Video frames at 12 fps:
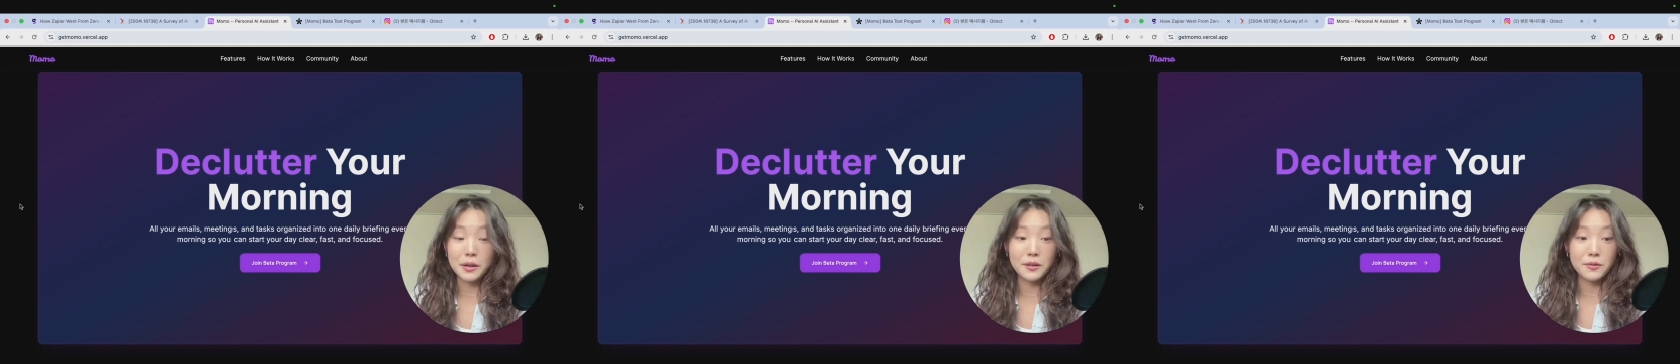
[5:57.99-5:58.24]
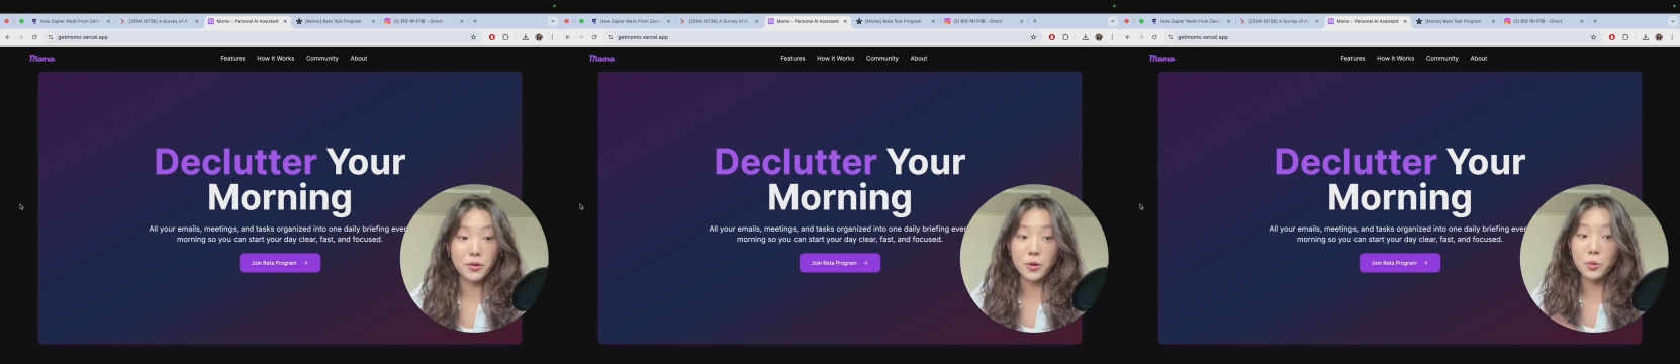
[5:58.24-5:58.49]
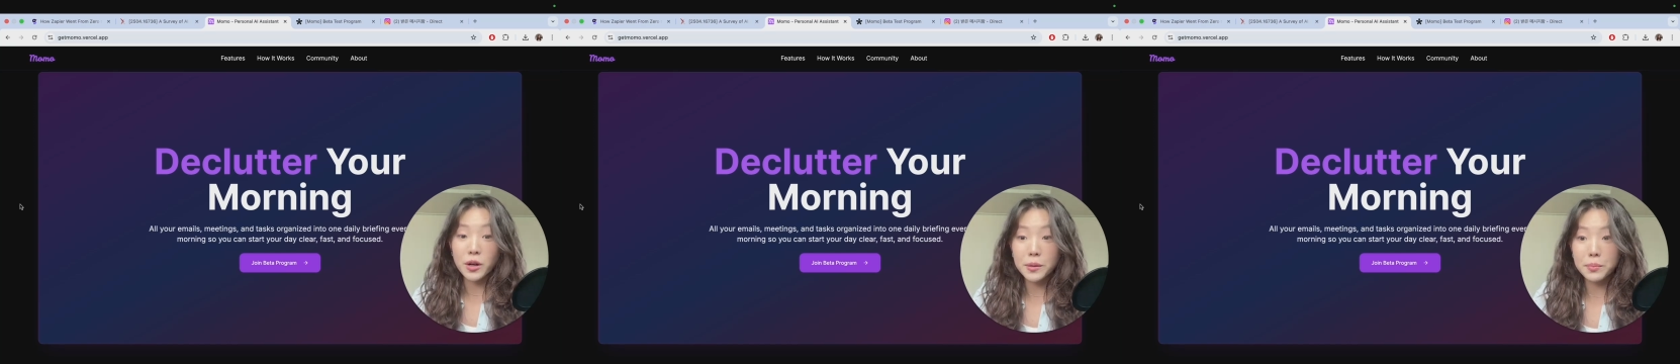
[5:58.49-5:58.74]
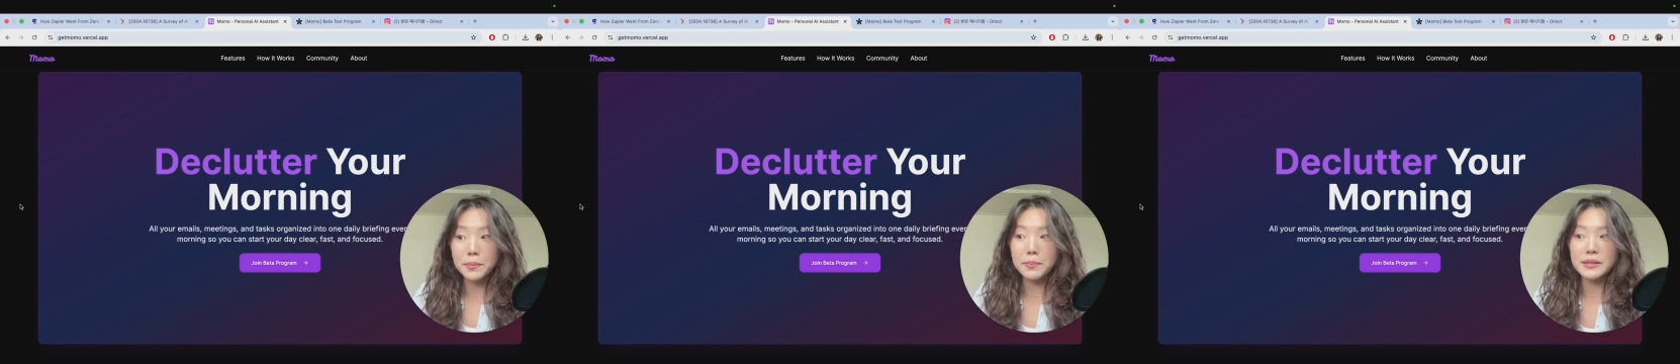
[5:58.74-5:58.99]
but for
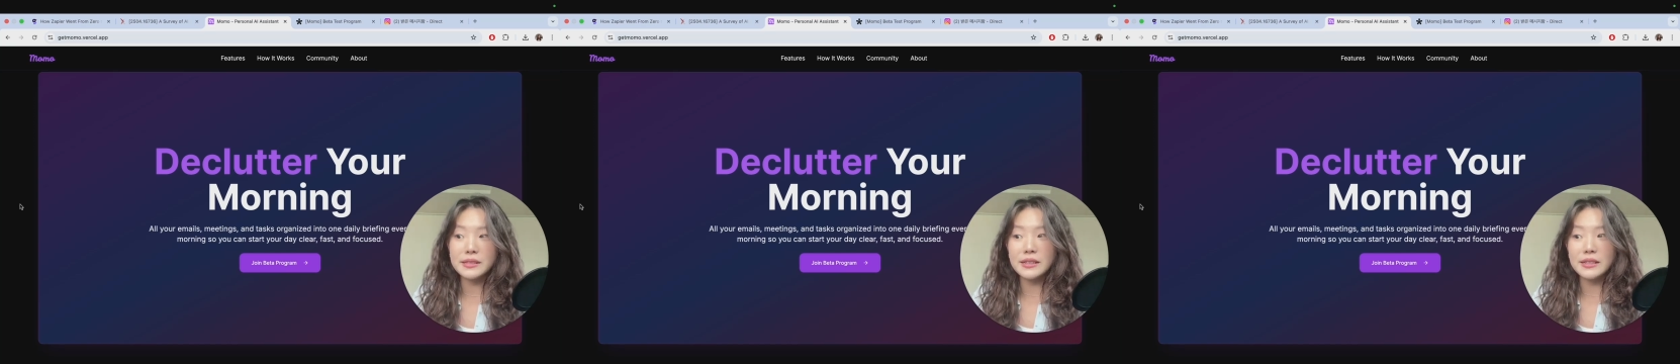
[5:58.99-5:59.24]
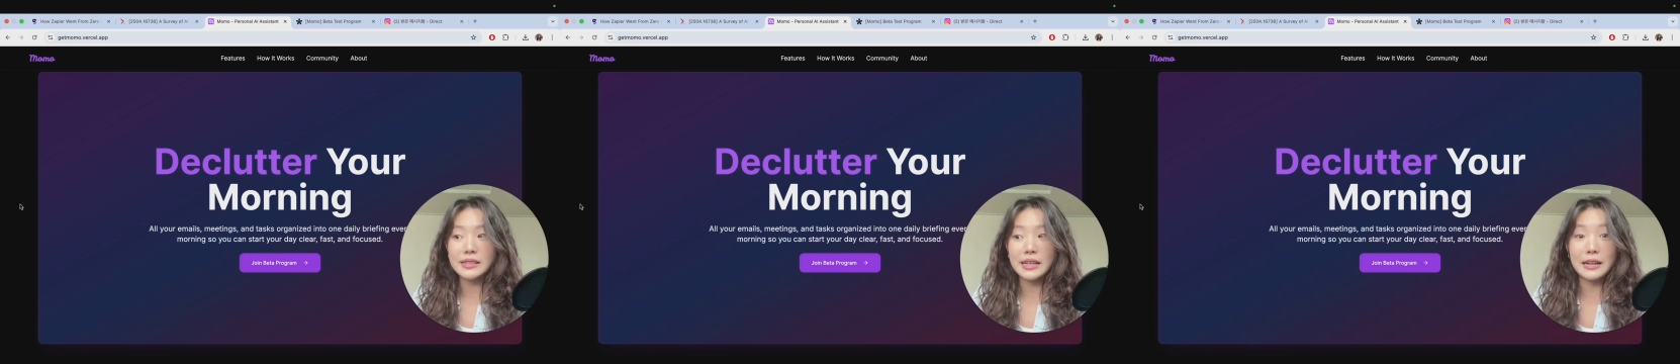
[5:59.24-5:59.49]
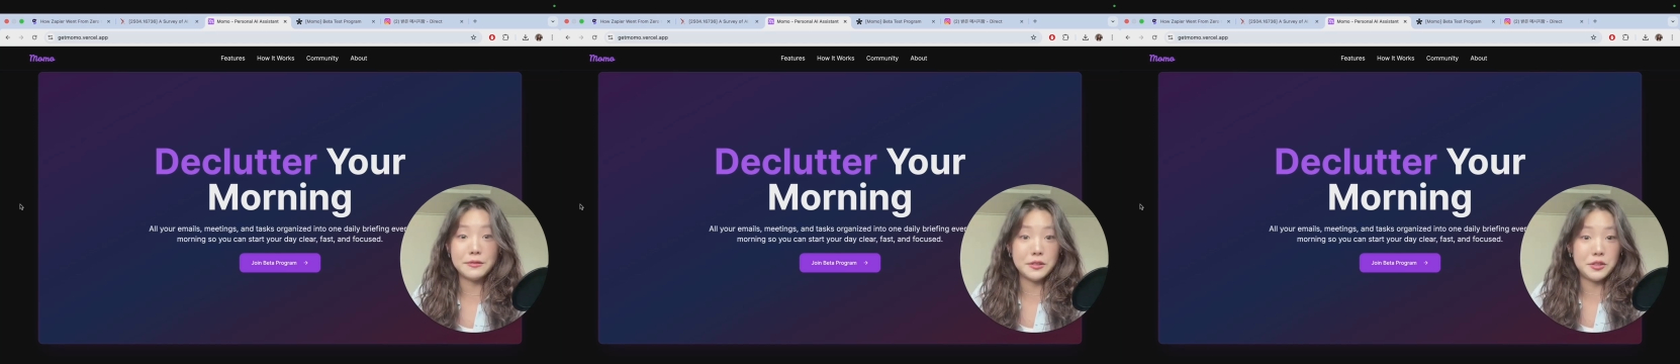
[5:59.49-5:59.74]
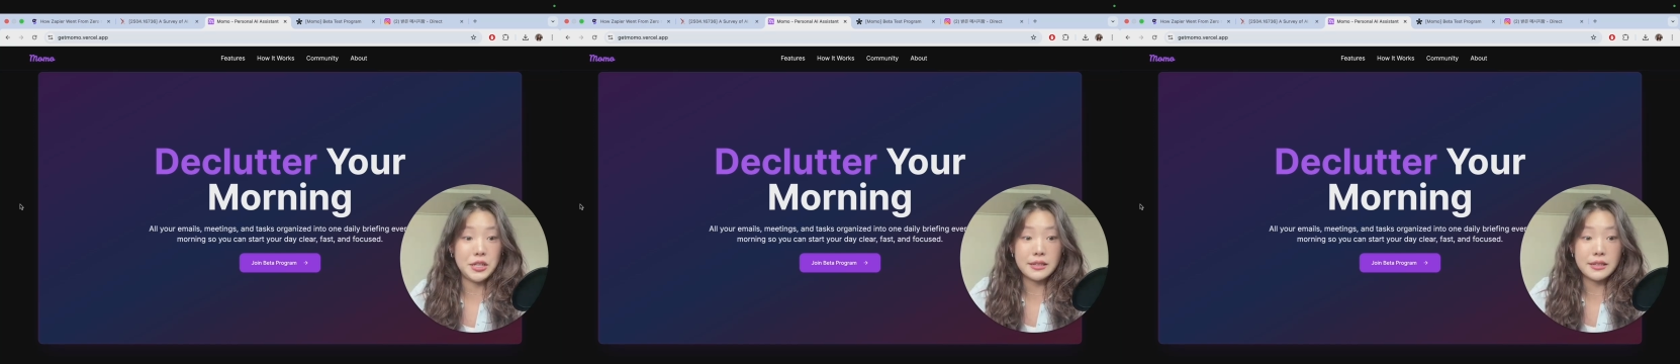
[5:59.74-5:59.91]
work purposes, I have to check